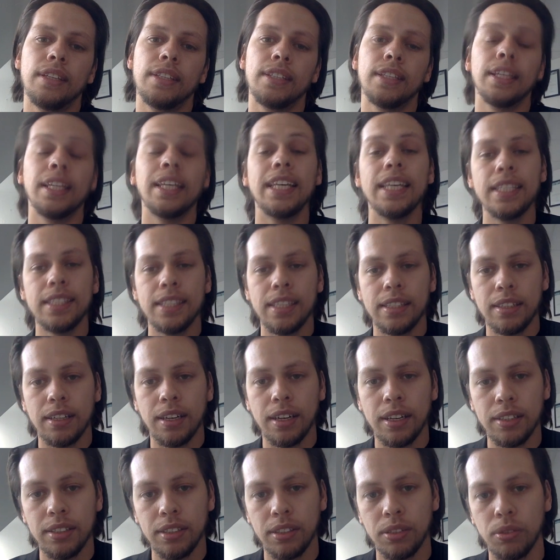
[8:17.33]
an easy
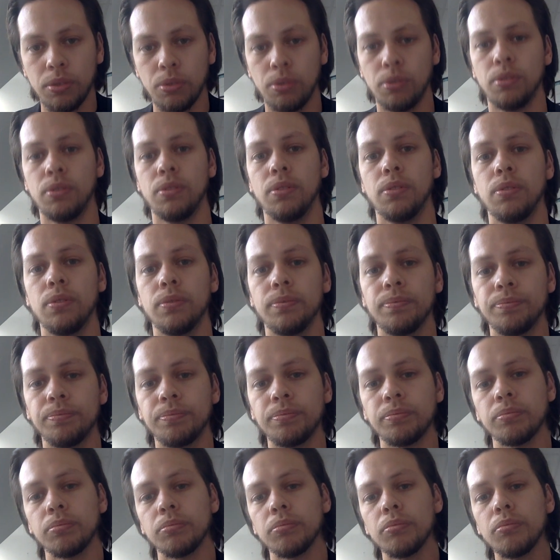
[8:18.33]
task to
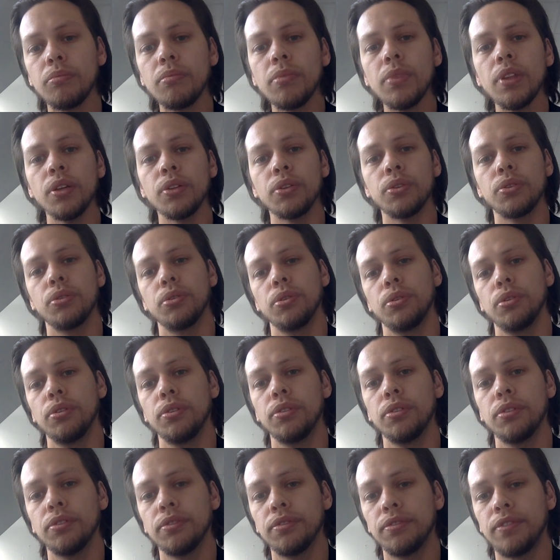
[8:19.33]

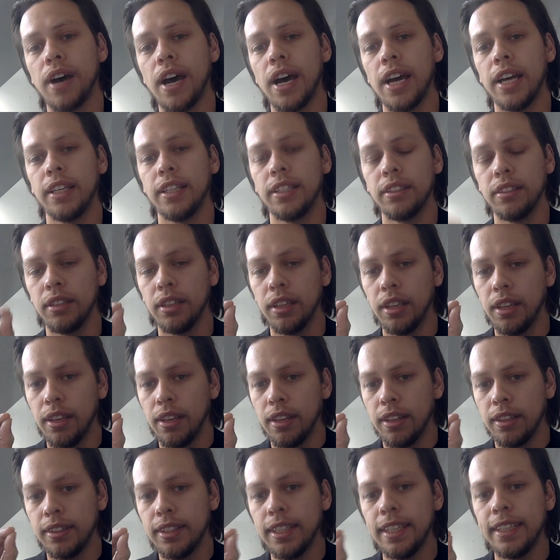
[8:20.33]
find
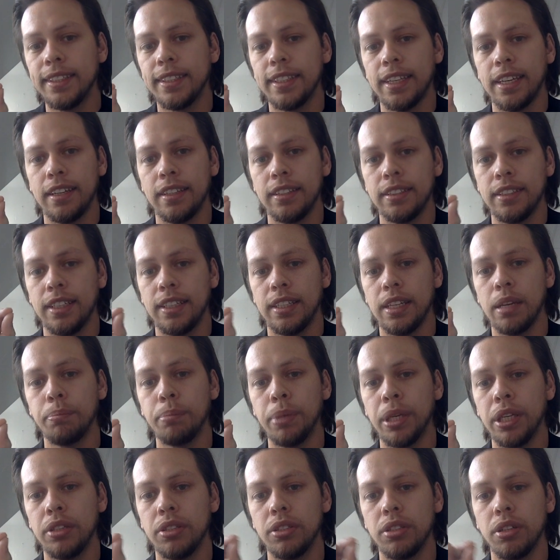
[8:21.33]
details in a
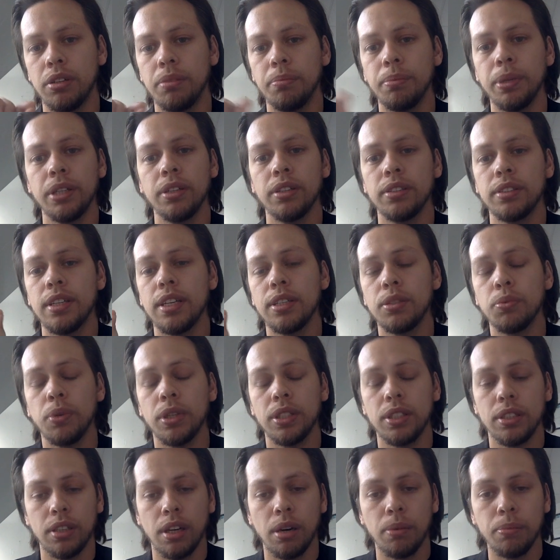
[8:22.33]
picture because that's
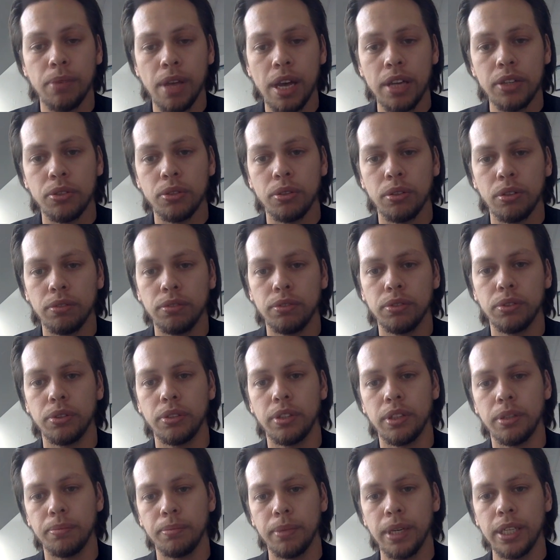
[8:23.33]
what's come natural to
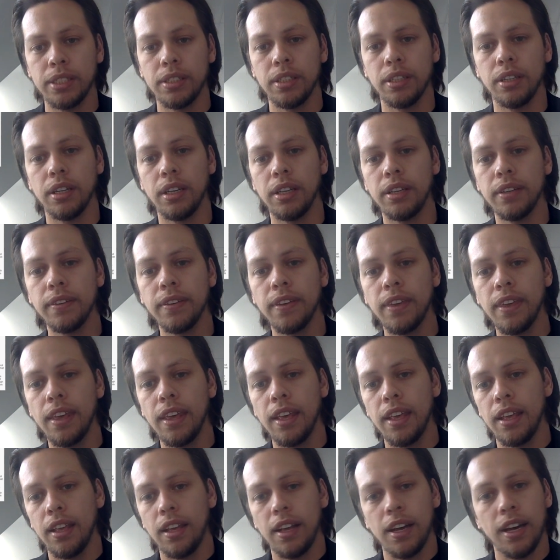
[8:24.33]
him, basically.
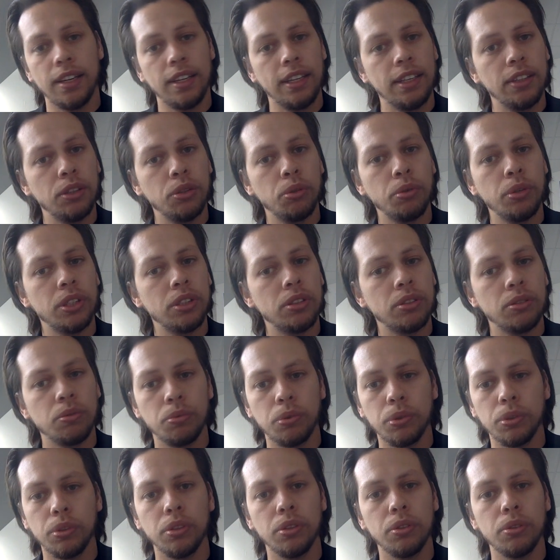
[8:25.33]
An intuition
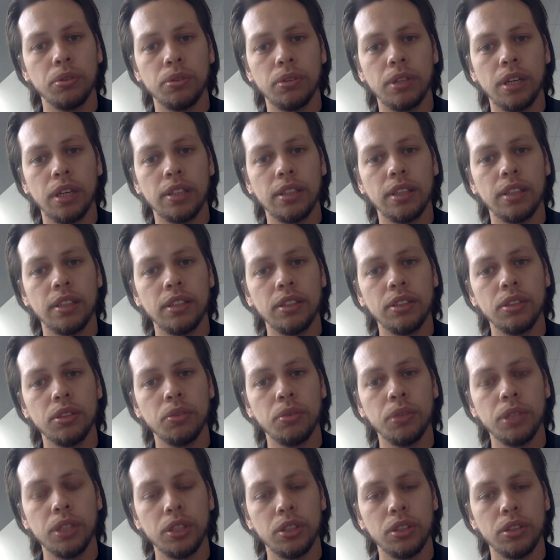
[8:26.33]
wouldn't do that. An
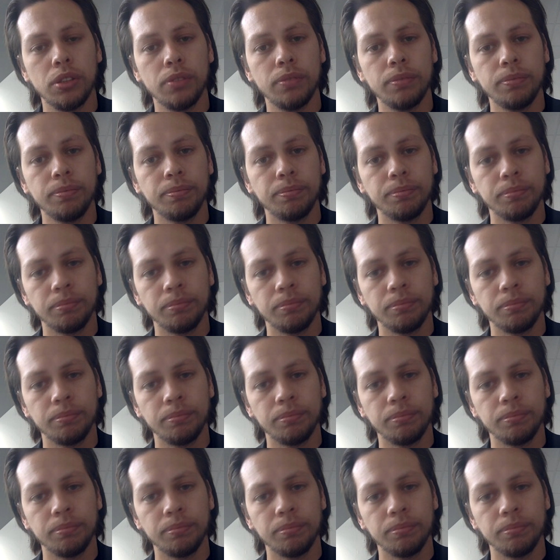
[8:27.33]
intuition